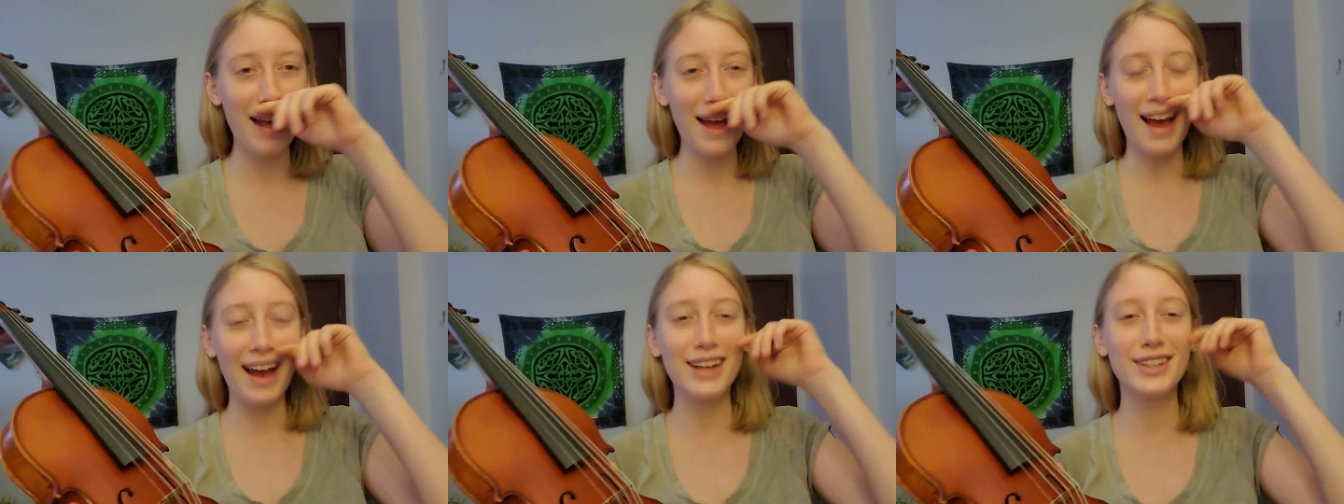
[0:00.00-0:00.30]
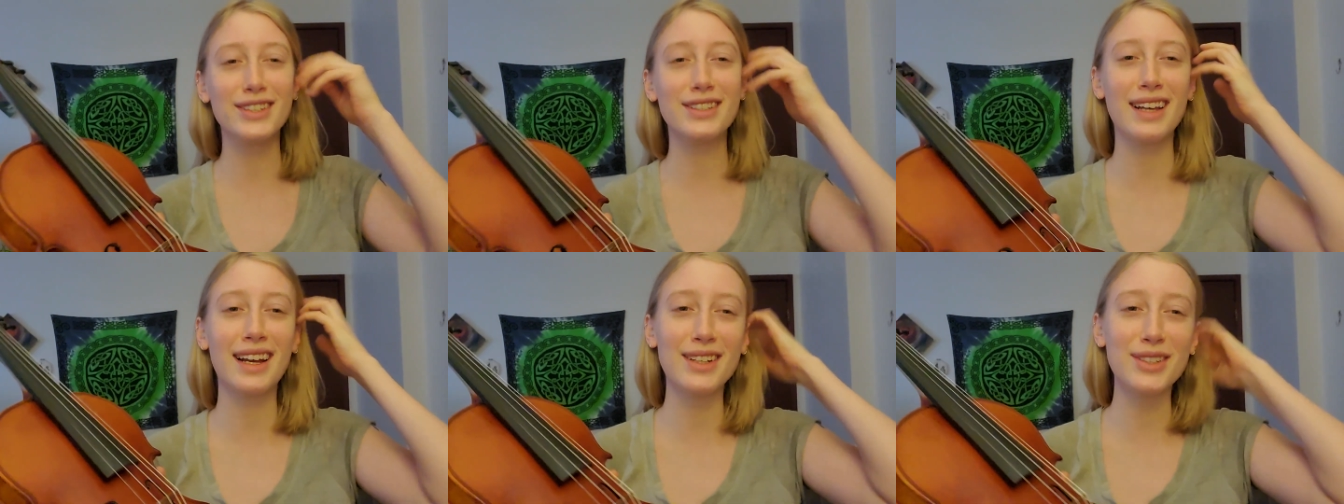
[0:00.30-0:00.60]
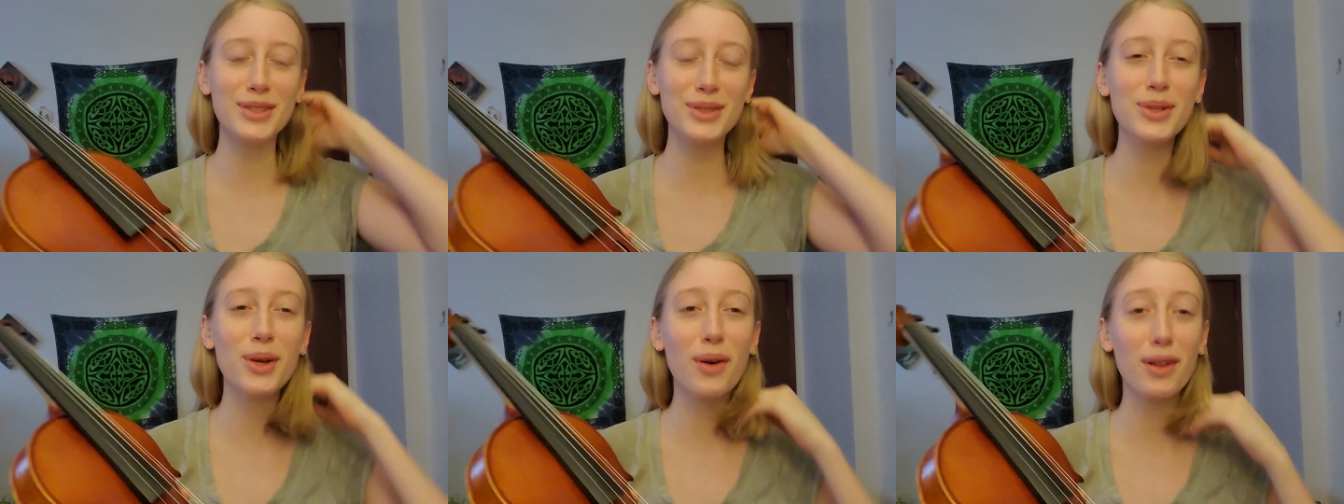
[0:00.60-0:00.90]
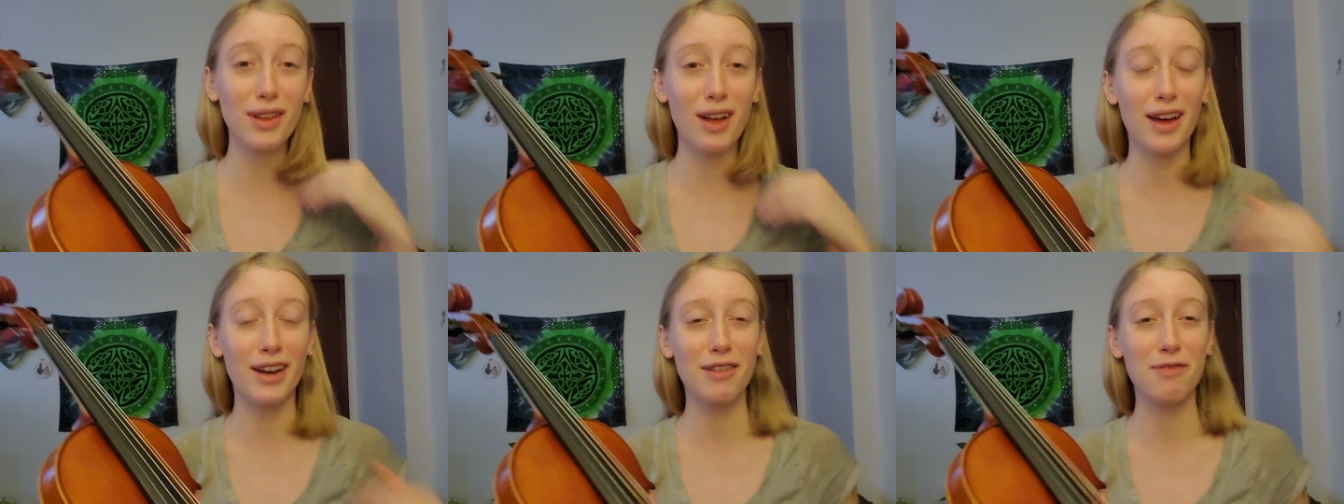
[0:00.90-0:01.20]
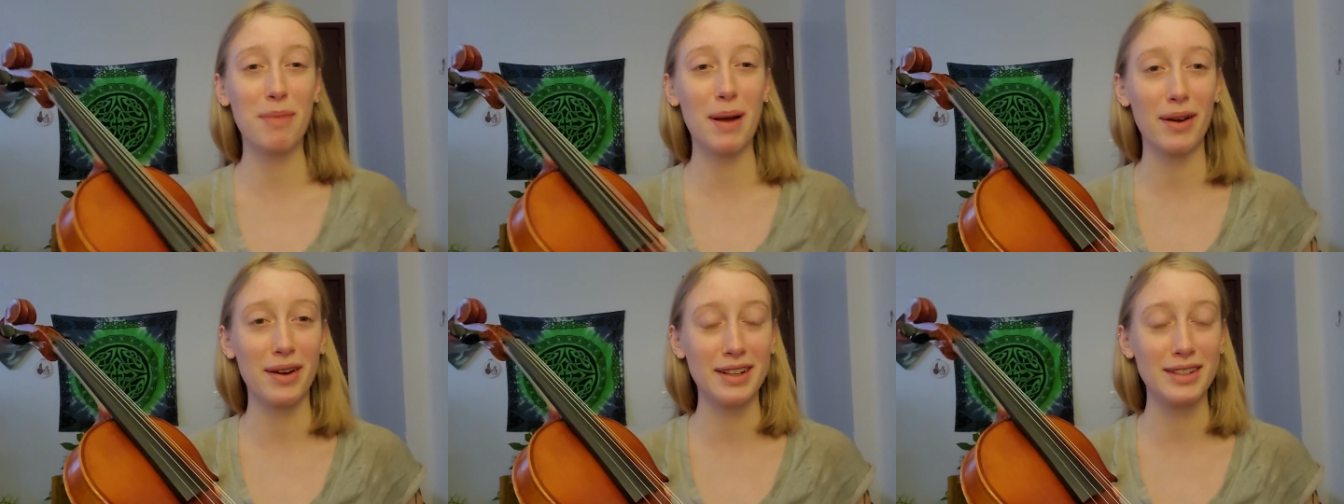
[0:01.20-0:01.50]
I do know a lot
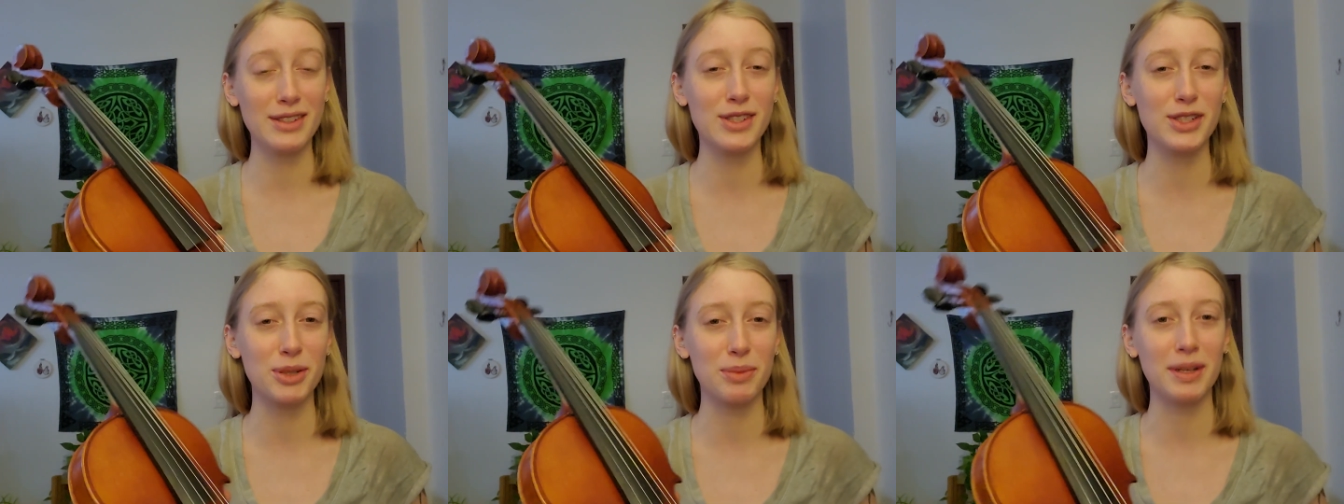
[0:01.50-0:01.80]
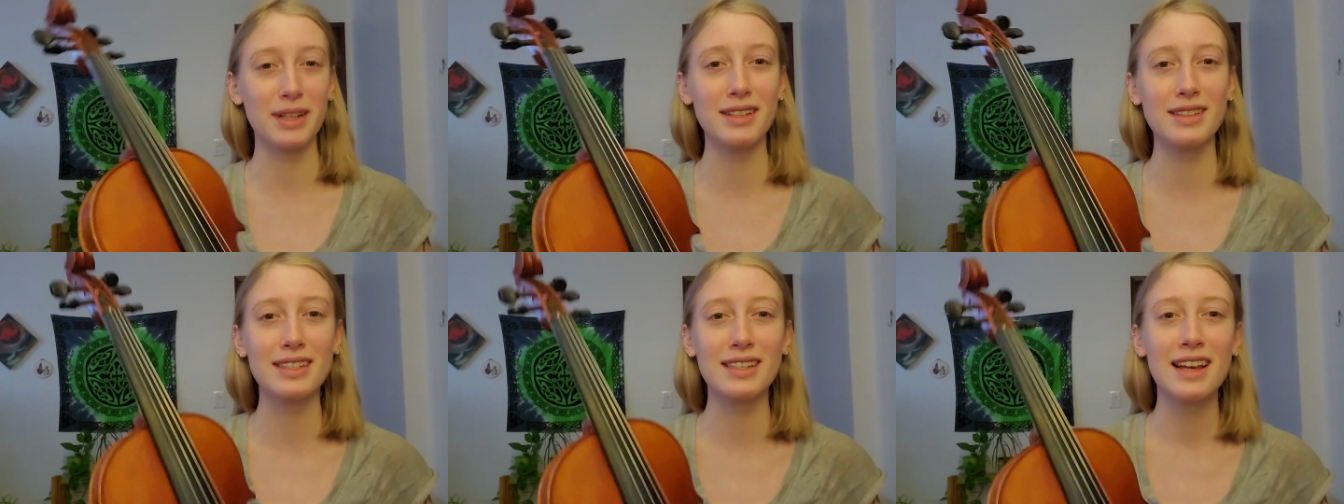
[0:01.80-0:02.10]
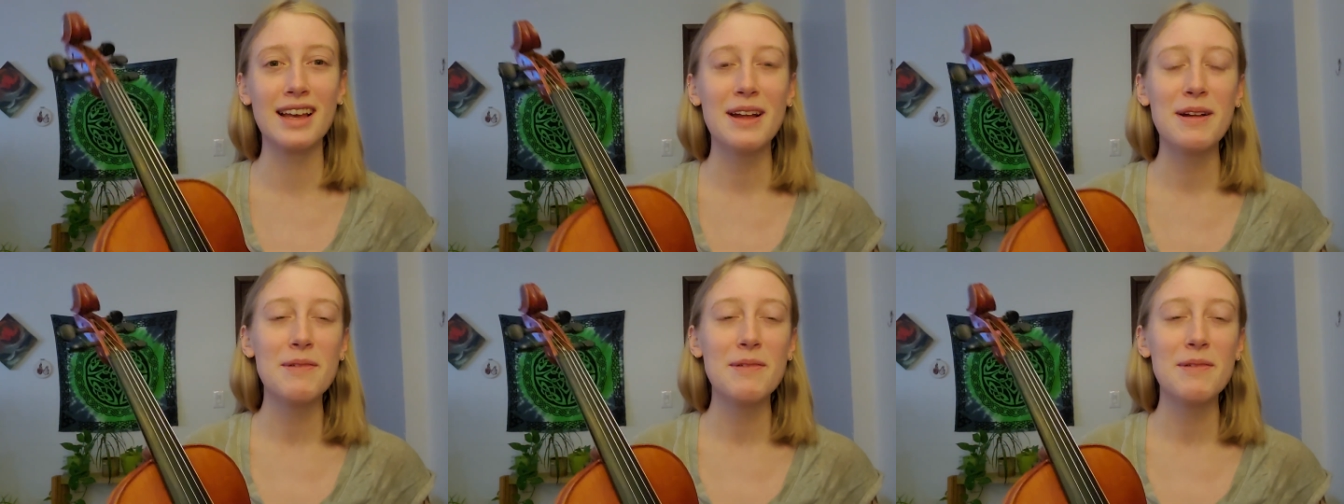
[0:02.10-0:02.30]
about instruments.